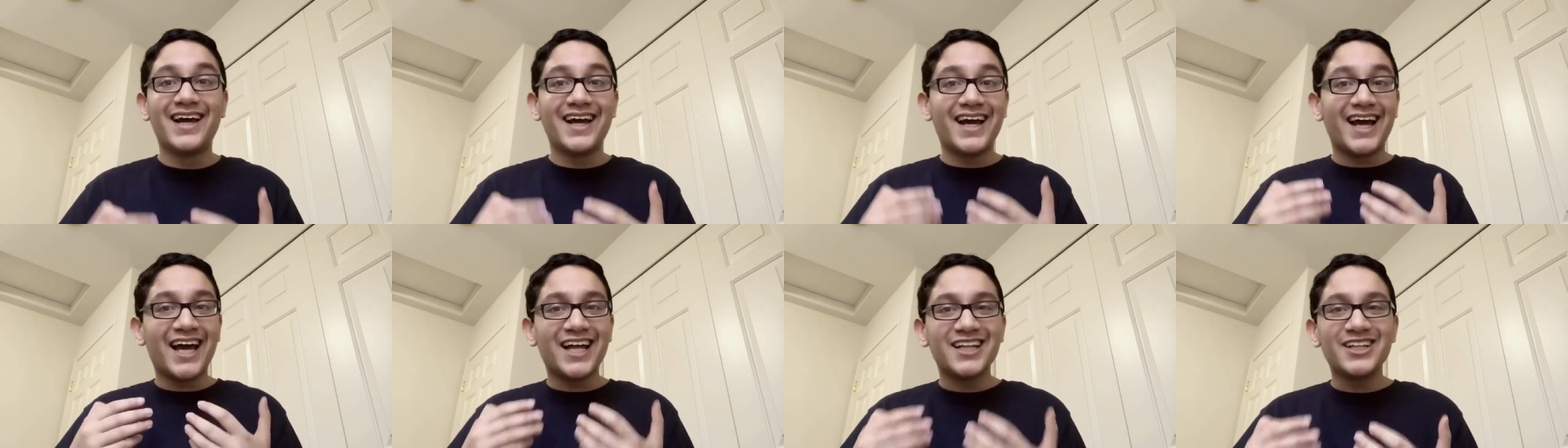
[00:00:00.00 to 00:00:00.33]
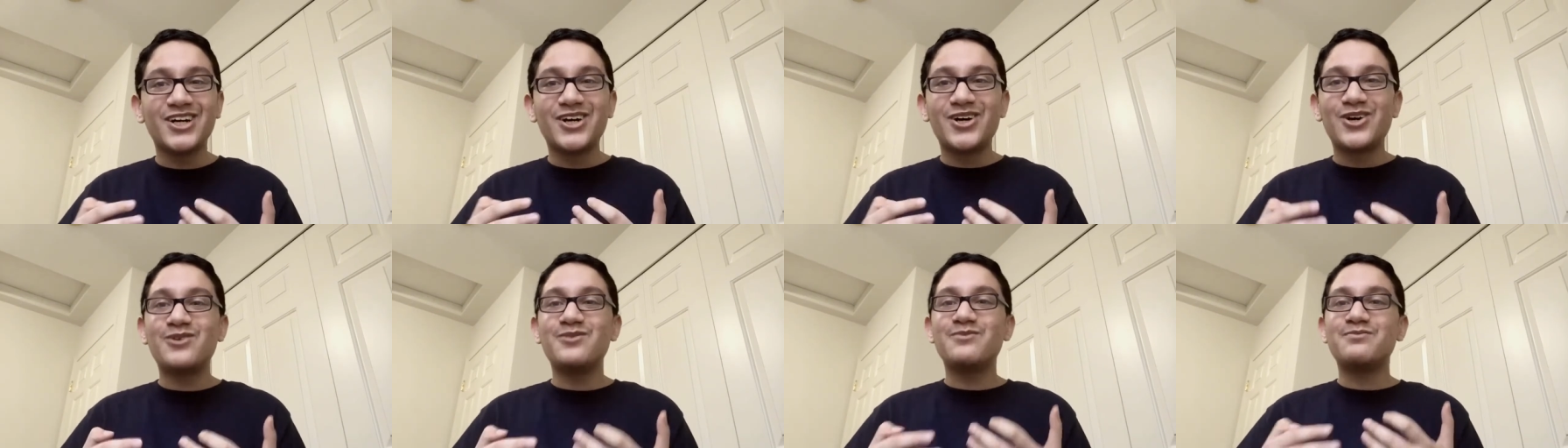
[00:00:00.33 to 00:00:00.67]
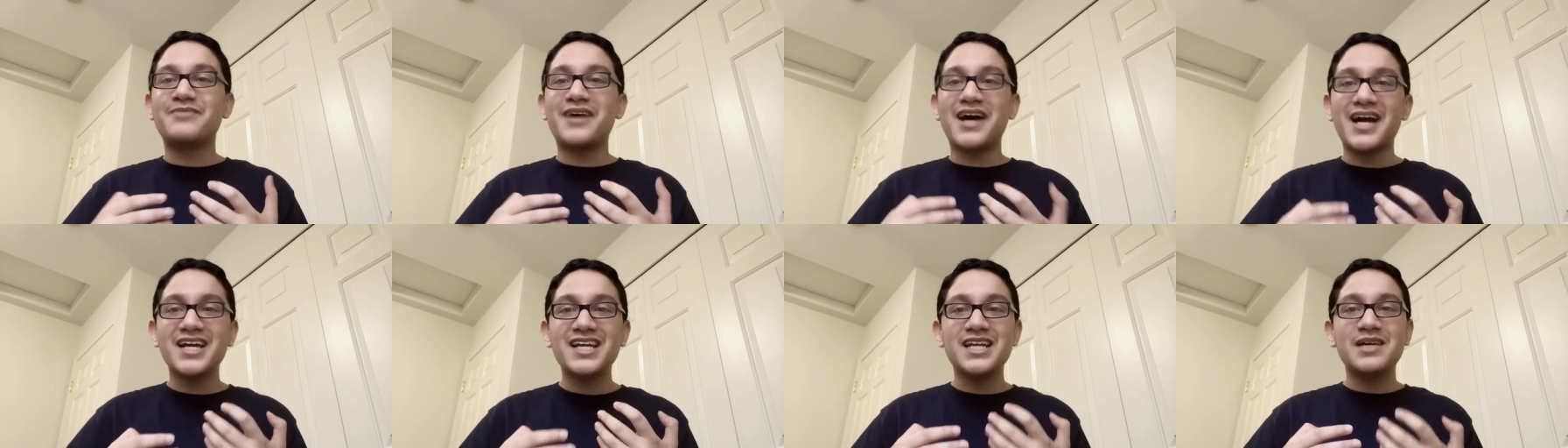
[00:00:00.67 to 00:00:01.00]
Hello,
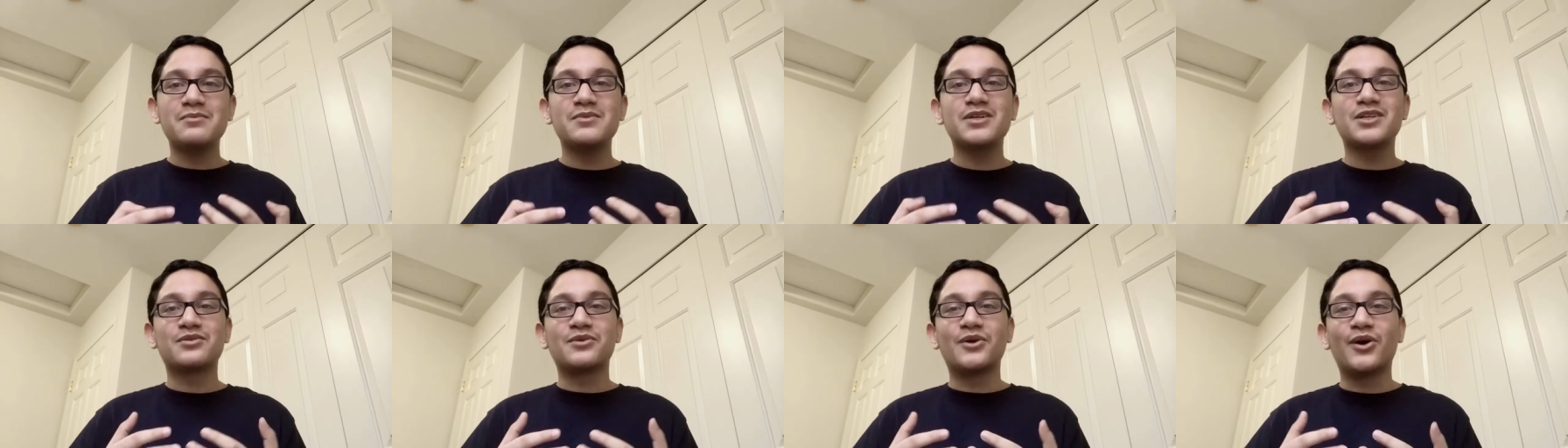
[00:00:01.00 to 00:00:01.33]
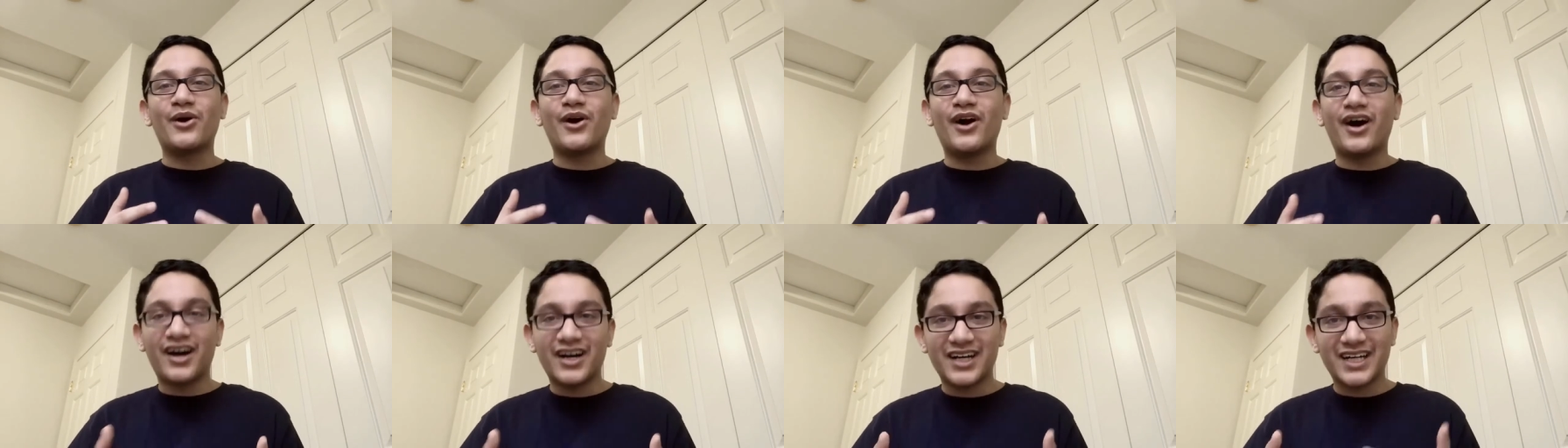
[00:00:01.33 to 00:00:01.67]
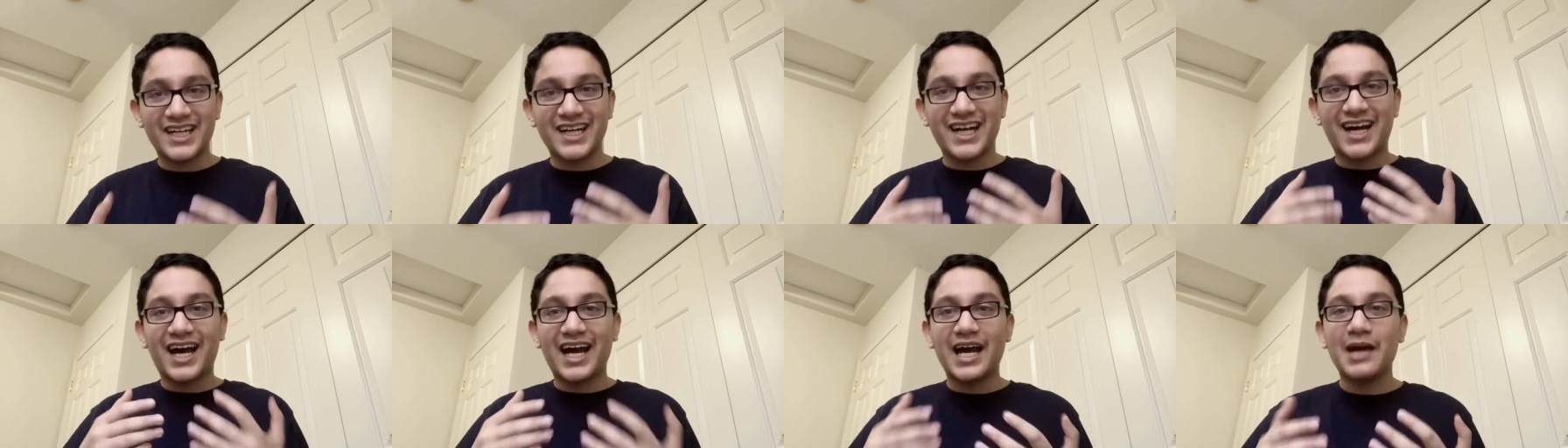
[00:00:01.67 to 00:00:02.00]
my name is Rohak
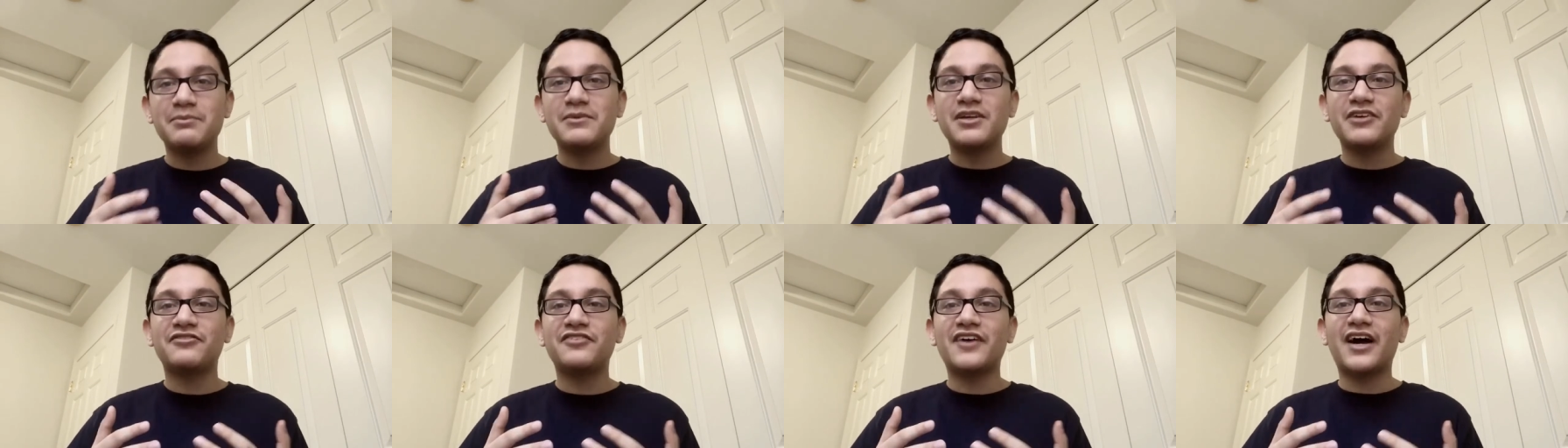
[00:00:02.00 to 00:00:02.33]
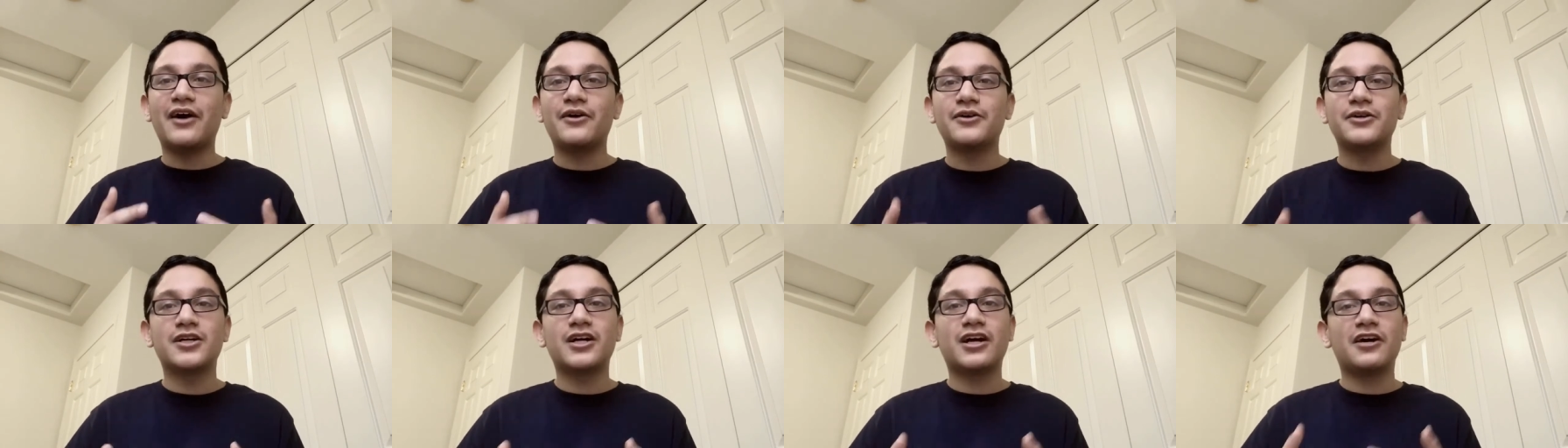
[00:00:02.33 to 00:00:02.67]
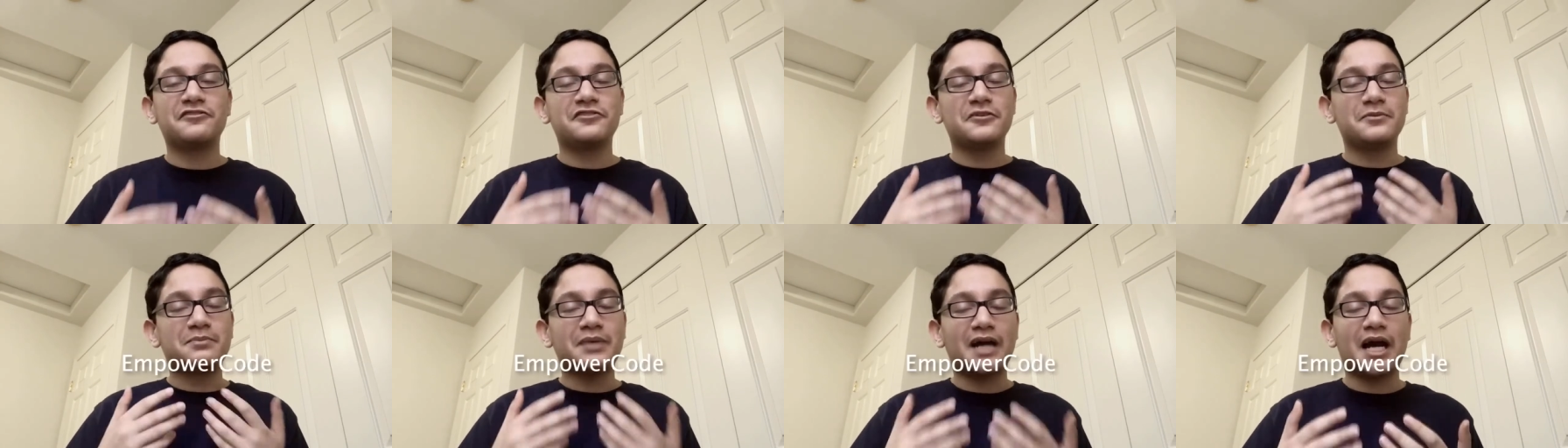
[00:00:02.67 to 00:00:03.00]
and I'm the founder of
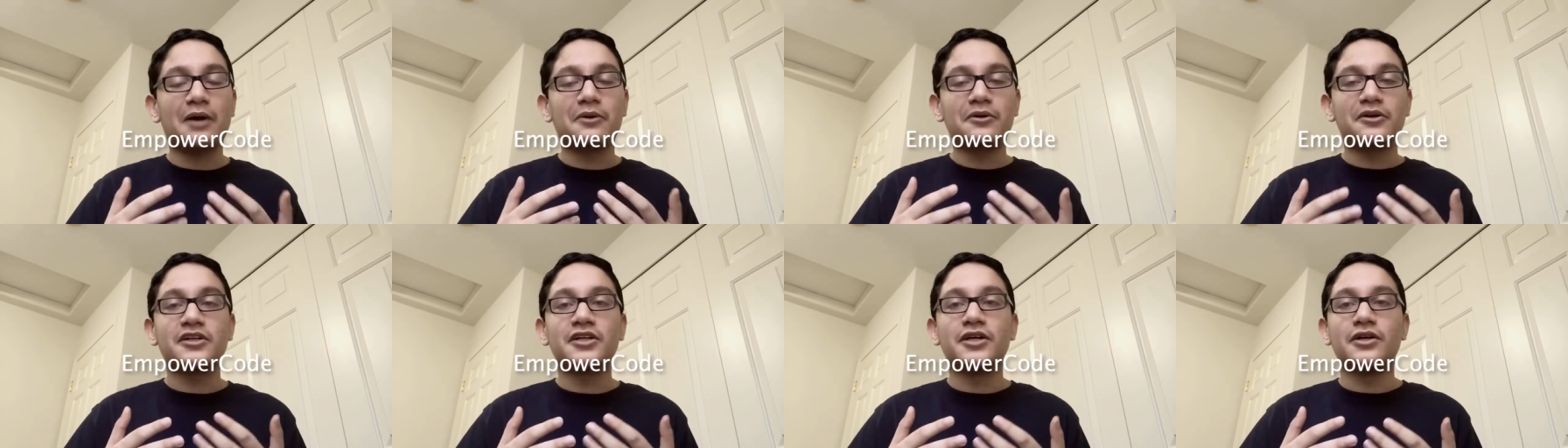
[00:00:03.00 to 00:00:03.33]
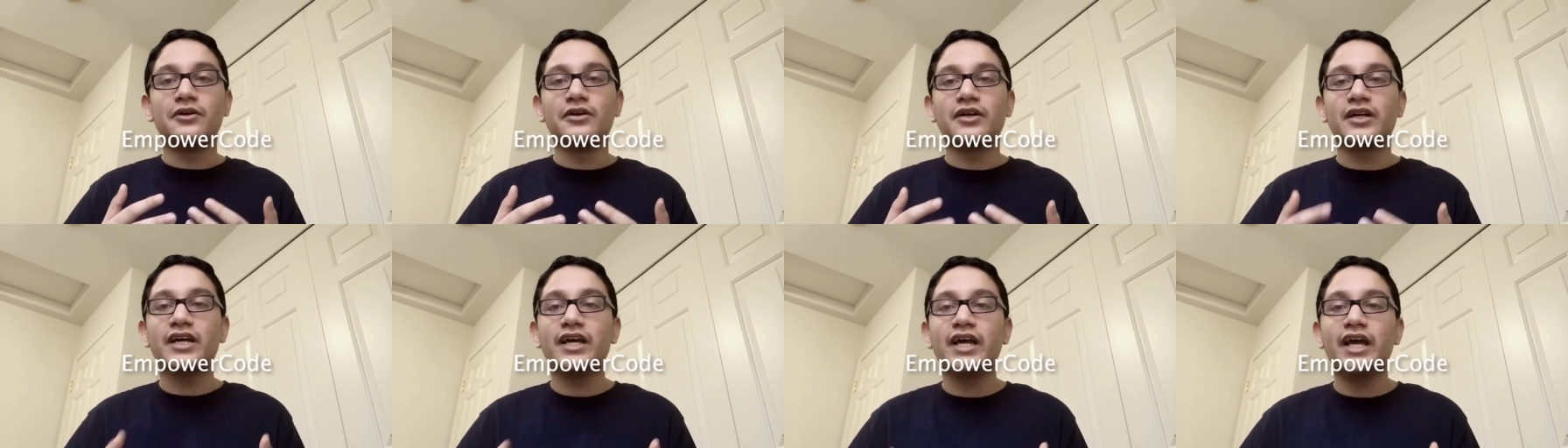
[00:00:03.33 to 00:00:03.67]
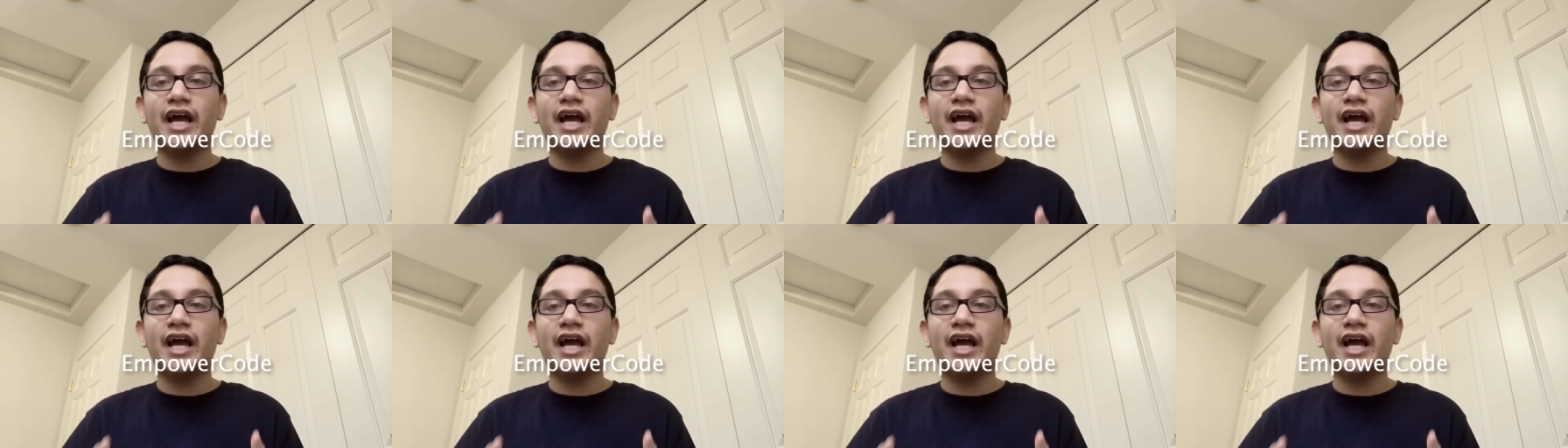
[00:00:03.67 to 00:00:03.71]
EmpowerCode,